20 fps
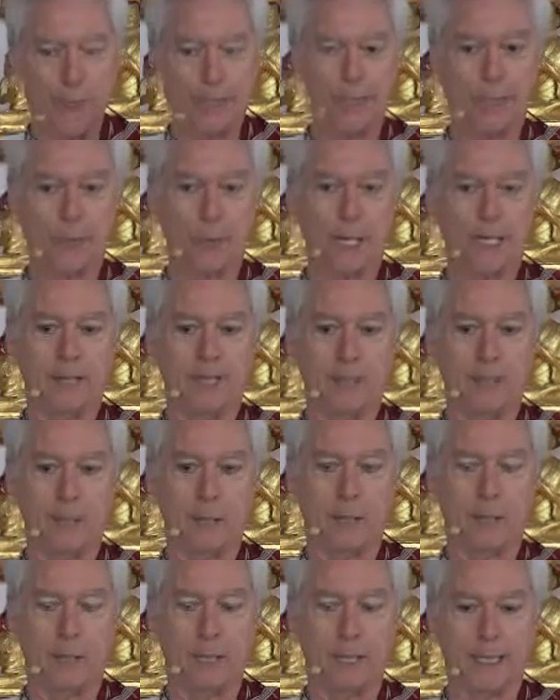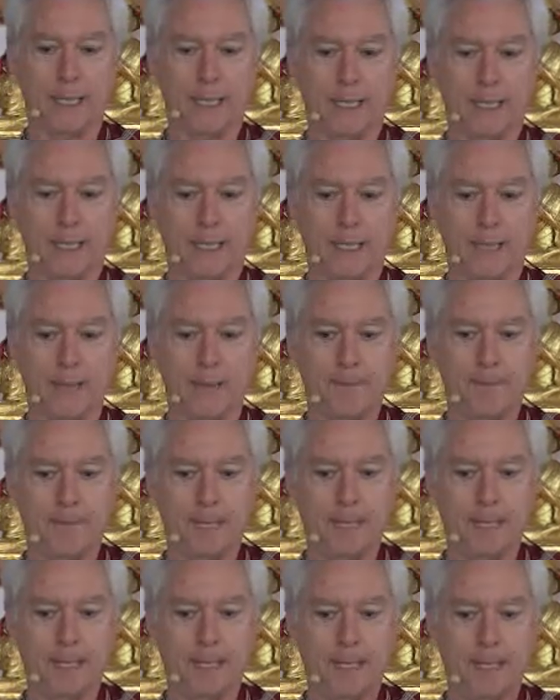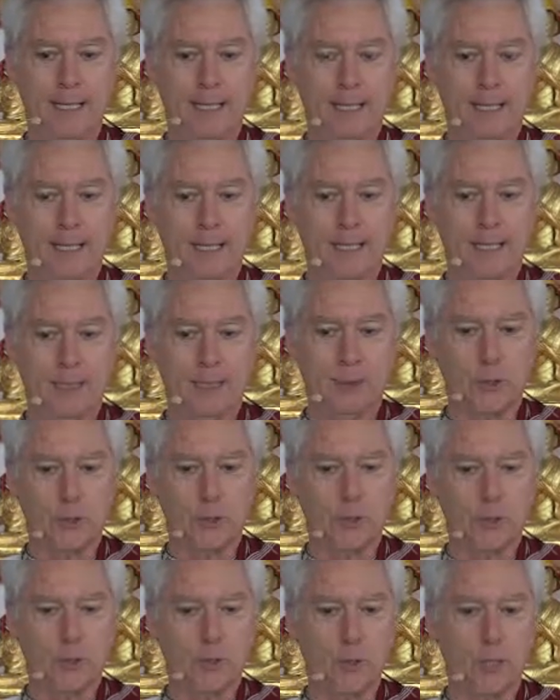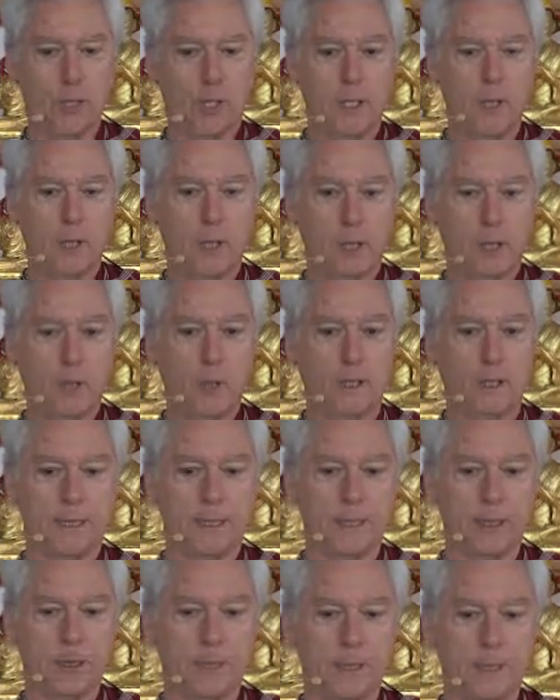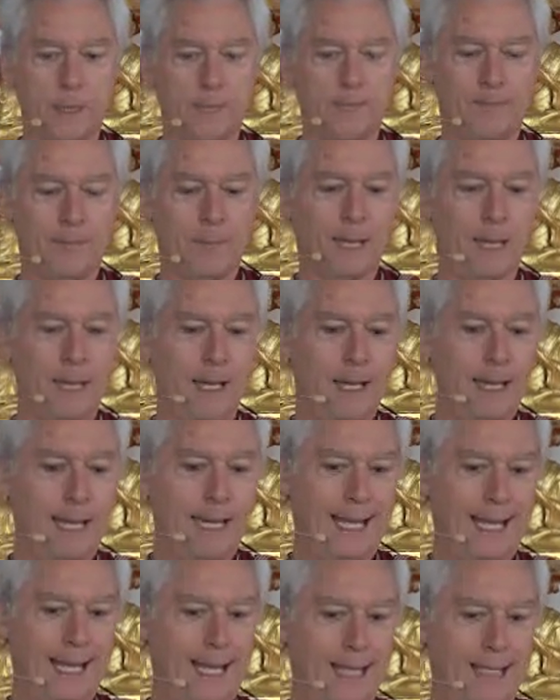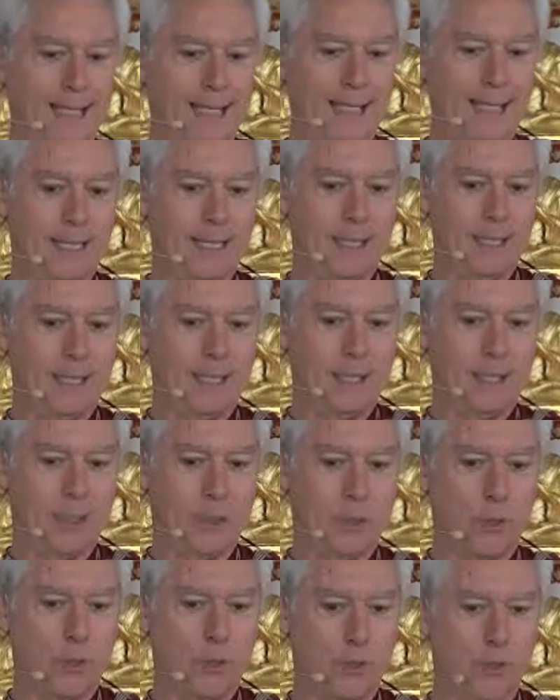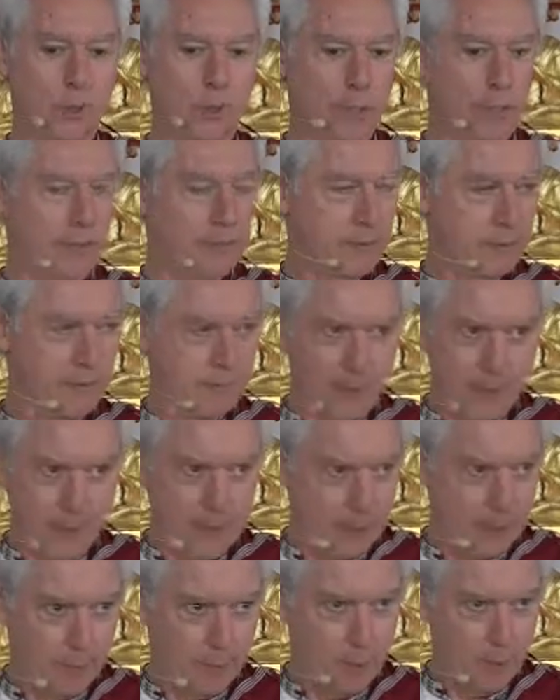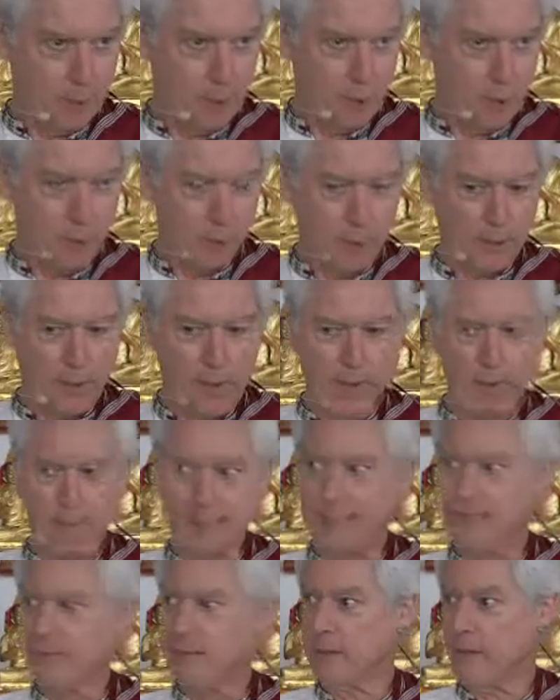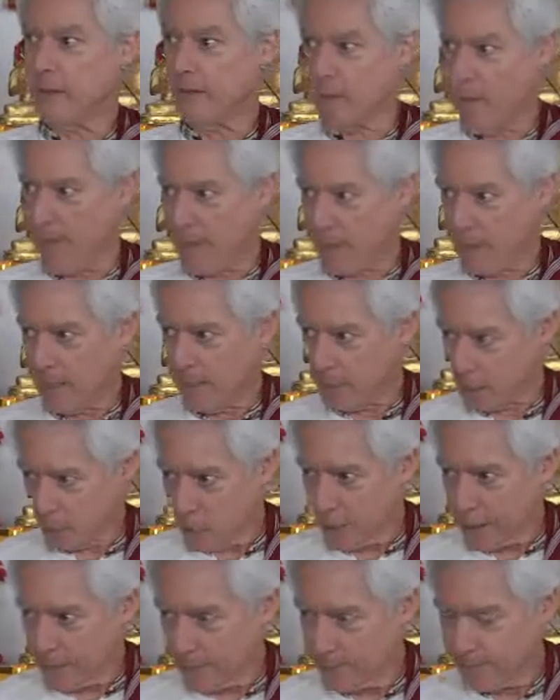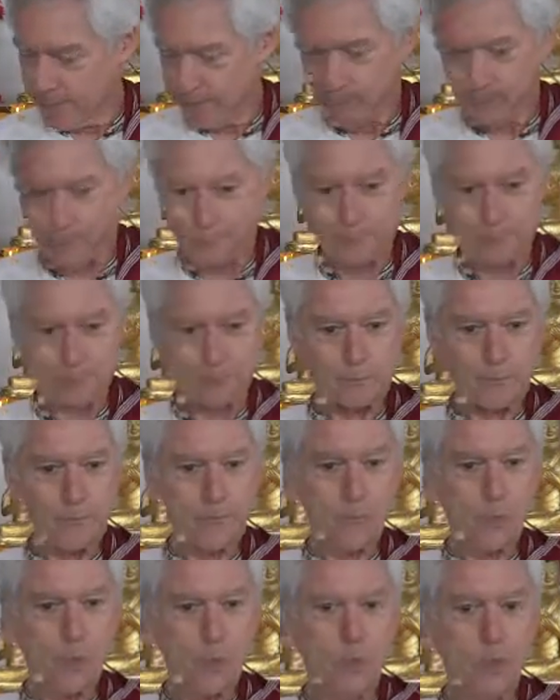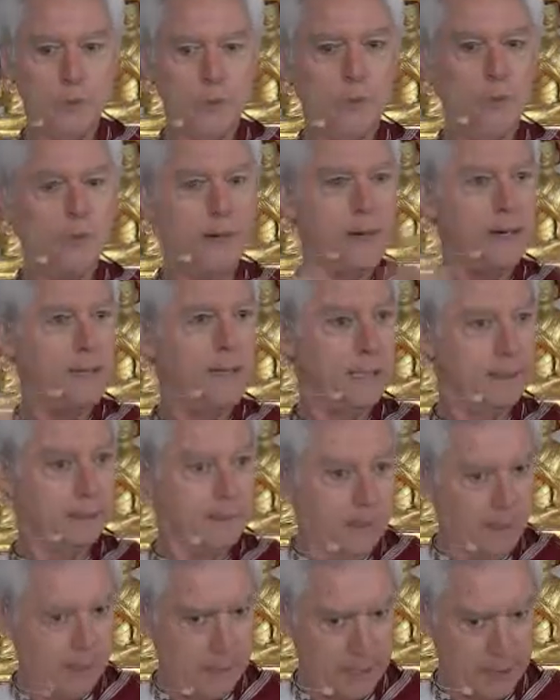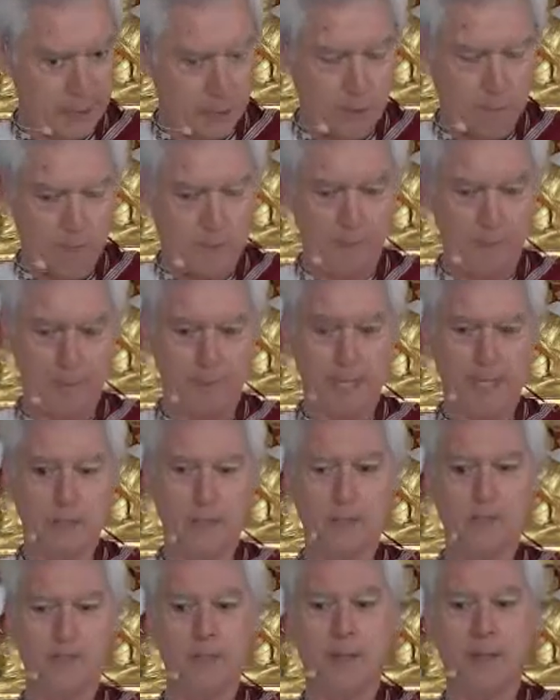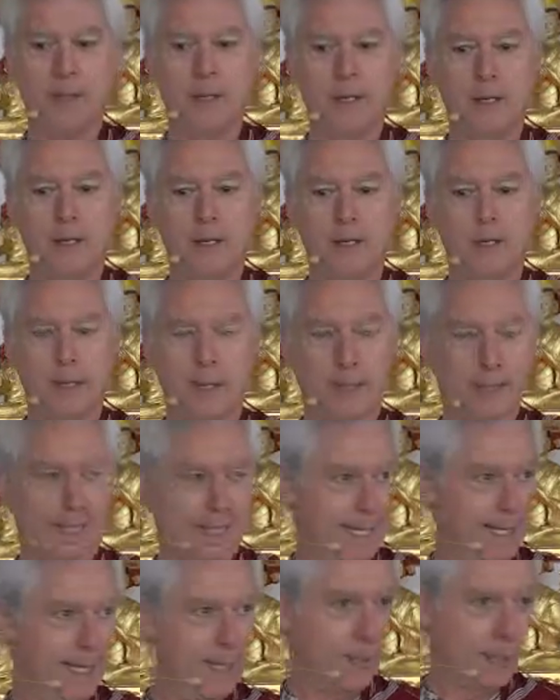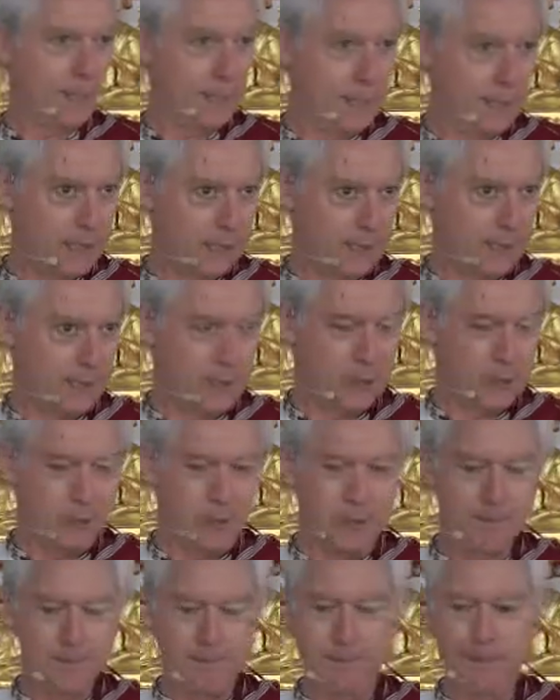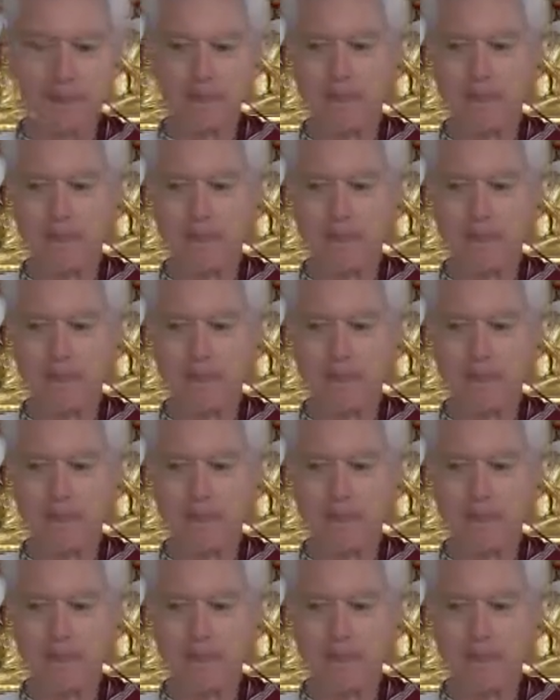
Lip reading: directly relevant to our practice here. So it's the Cook Discourse. And in this discourse, the Buddha gives a very simple parable, and that is of a cook who's preparing a main meal for a king or a king's minister.